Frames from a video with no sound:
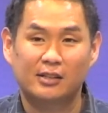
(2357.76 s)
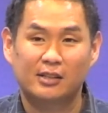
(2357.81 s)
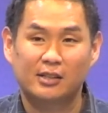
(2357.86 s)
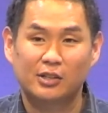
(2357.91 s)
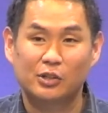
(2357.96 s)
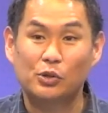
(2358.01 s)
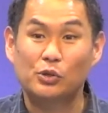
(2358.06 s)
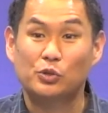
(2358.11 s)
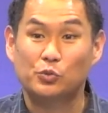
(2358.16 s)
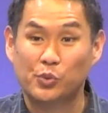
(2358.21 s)

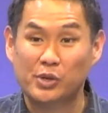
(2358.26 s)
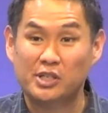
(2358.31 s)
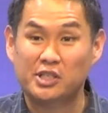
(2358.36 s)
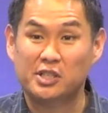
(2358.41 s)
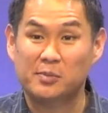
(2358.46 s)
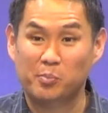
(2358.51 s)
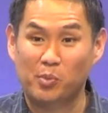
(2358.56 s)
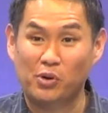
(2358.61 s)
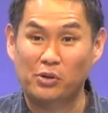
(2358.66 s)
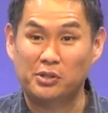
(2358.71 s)
who's rich in
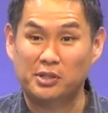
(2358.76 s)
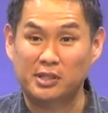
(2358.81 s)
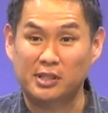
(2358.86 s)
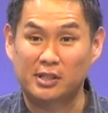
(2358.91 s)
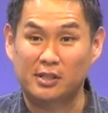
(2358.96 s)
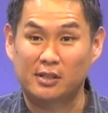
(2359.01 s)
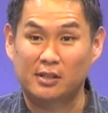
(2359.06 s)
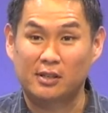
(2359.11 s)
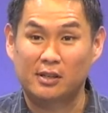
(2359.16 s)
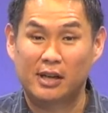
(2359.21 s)
mercy,
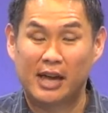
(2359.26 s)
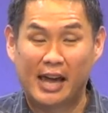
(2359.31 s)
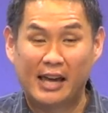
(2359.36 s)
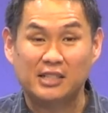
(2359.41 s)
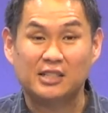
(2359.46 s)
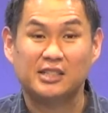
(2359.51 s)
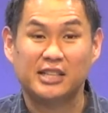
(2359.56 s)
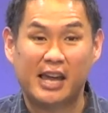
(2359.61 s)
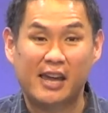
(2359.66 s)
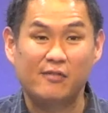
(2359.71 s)
has
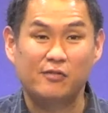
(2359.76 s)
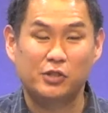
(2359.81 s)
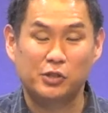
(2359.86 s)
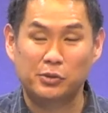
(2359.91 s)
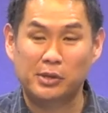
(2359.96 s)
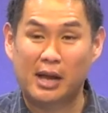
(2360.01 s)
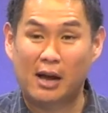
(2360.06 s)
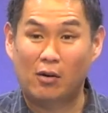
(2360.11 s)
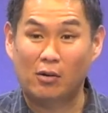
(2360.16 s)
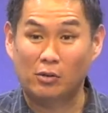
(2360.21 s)
saved you
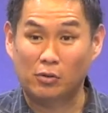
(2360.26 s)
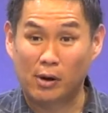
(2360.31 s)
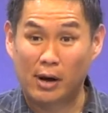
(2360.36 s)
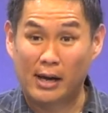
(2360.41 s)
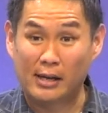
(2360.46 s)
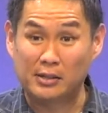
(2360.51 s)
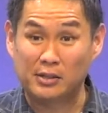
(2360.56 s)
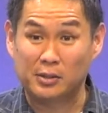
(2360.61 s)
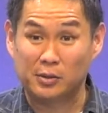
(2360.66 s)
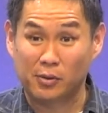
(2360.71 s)
now in
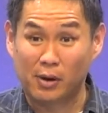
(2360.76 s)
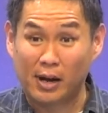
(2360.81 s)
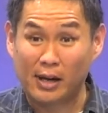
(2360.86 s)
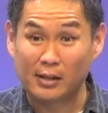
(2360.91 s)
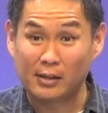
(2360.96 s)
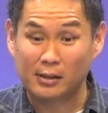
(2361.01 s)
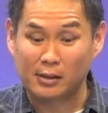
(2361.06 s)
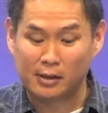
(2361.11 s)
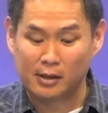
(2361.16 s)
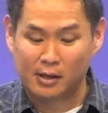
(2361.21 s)
Christ, right?
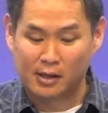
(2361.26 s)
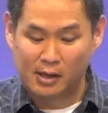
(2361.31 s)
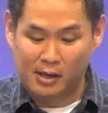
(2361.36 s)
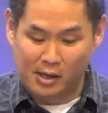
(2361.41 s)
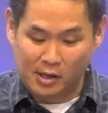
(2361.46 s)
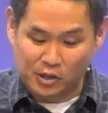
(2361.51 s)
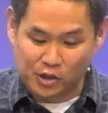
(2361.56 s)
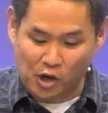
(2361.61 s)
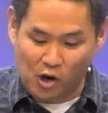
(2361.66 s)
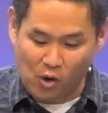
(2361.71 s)

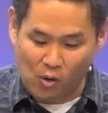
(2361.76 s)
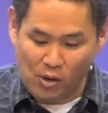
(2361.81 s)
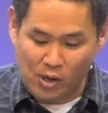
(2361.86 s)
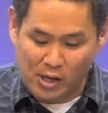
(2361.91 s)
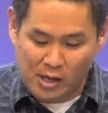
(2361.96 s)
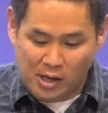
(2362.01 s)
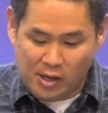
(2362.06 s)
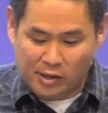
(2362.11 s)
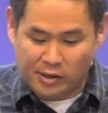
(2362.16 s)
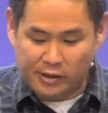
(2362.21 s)
So
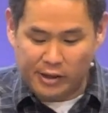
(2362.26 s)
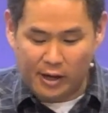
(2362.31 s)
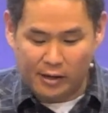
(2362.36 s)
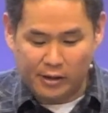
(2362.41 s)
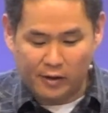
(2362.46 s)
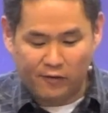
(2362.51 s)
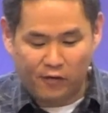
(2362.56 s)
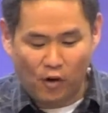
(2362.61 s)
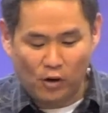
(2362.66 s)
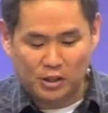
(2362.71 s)
the, the
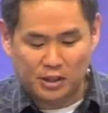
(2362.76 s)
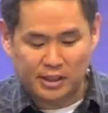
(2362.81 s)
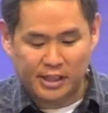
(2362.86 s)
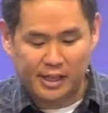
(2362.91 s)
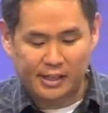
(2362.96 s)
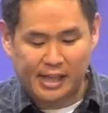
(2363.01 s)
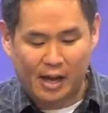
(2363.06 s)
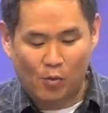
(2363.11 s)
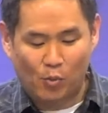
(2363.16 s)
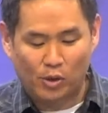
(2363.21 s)
first thing
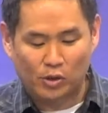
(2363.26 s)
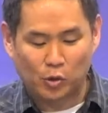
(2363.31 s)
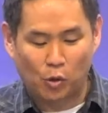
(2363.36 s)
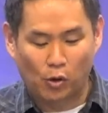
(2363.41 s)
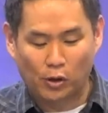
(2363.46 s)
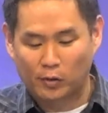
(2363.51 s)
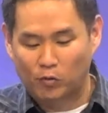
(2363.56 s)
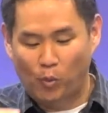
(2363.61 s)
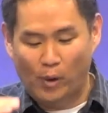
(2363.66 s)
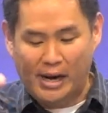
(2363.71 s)
that we're told
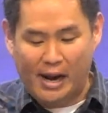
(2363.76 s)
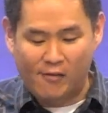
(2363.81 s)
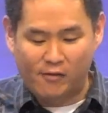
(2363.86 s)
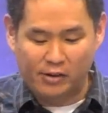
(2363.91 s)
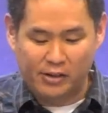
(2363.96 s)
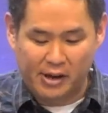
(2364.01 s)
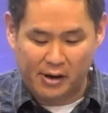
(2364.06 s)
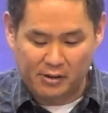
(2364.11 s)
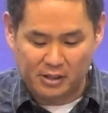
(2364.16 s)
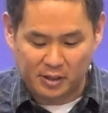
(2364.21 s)
of whenever
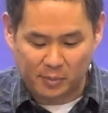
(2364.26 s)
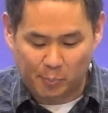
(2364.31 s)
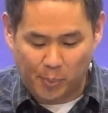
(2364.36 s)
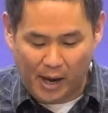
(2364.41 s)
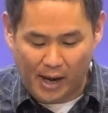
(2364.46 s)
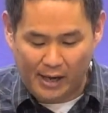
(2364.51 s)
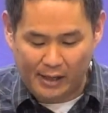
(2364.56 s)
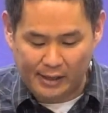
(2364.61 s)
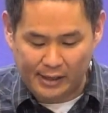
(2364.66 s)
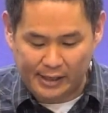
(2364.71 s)
there's a
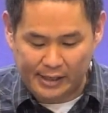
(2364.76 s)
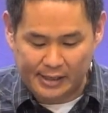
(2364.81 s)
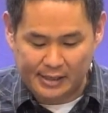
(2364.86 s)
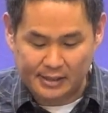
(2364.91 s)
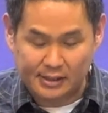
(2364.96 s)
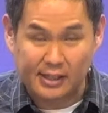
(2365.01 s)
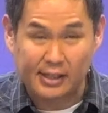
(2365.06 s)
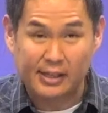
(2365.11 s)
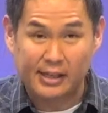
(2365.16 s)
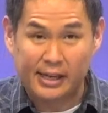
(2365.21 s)
but
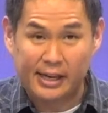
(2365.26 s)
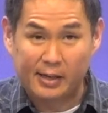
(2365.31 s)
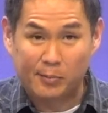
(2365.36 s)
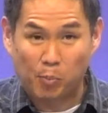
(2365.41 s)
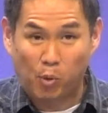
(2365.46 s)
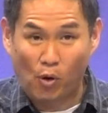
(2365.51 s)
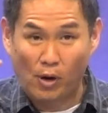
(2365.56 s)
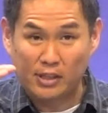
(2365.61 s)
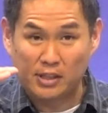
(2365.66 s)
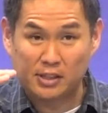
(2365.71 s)
is it
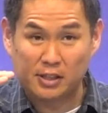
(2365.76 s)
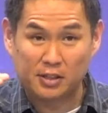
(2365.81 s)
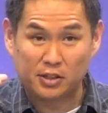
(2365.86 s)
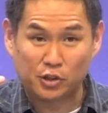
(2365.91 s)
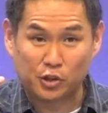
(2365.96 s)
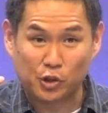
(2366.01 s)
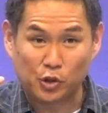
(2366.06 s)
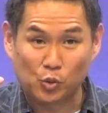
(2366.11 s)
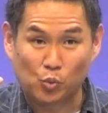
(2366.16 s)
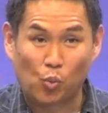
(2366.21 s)
points us
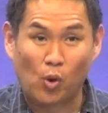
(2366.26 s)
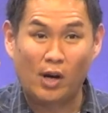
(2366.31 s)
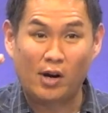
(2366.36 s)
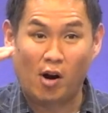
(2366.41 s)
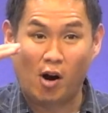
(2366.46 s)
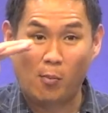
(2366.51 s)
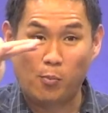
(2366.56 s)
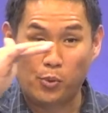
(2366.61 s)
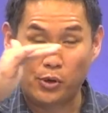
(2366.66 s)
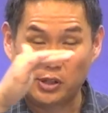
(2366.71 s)
to what
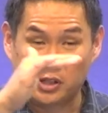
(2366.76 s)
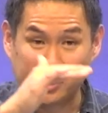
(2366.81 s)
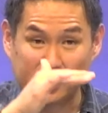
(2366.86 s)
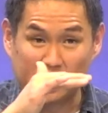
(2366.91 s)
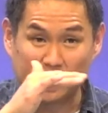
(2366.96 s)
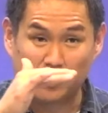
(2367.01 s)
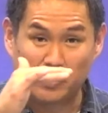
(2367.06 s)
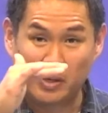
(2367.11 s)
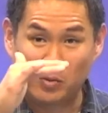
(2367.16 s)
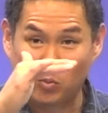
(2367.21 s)
our
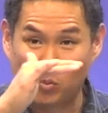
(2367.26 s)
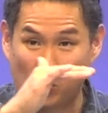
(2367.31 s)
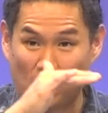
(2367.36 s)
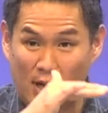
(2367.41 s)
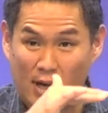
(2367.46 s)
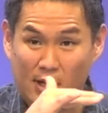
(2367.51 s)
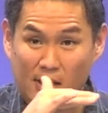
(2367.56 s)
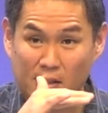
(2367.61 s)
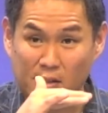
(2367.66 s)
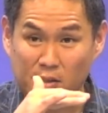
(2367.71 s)
predicament
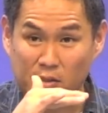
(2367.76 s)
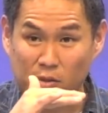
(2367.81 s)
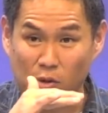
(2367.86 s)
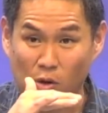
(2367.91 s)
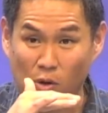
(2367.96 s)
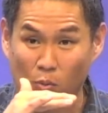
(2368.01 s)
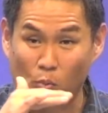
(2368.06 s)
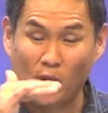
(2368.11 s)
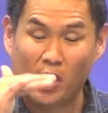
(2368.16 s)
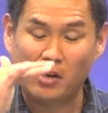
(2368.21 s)
was or
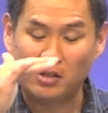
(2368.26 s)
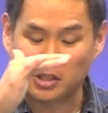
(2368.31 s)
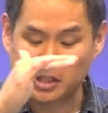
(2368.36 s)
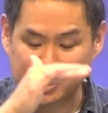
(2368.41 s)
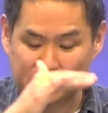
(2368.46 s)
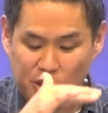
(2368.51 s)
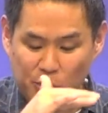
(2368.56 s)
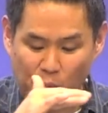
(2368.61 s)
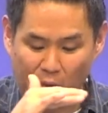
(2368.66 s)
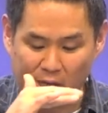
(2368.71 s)
what our
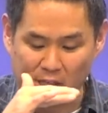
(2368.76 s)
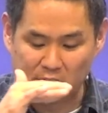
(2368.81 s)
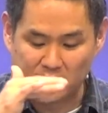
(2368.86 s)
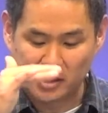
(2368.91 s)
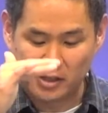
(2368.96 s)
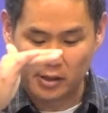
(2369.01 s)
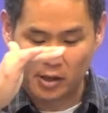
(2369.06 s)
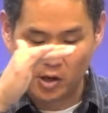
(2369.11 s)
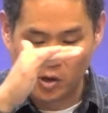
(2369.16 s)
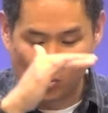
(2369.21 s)

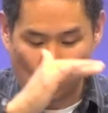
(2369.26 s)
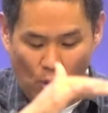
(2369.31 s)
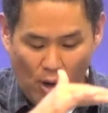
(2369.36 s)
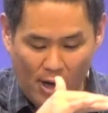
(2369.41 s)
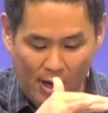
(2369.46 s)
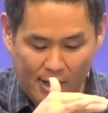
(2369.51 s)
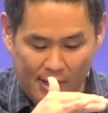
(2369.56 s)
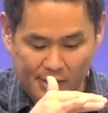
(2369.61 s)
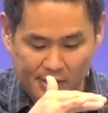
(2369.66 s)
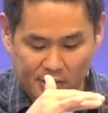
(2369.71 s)
situation
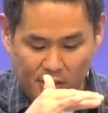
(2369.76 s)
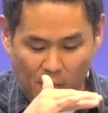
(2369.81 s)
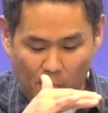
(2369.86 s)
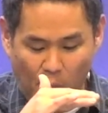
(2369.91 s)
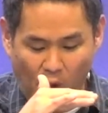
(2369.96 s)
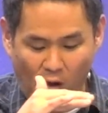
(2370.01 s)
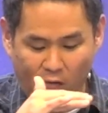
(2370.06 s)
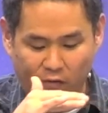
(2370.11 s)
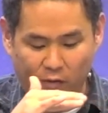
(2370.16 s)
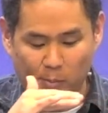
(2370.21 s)
was
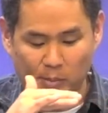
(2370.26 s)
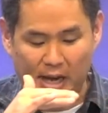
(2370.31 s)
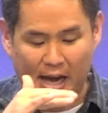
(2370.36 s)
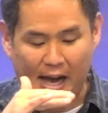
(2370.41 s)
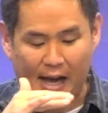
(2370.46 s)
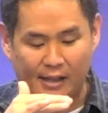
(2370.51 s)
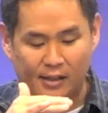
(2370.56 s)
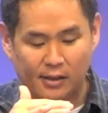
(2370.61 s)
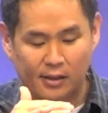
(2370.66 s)
apart from God.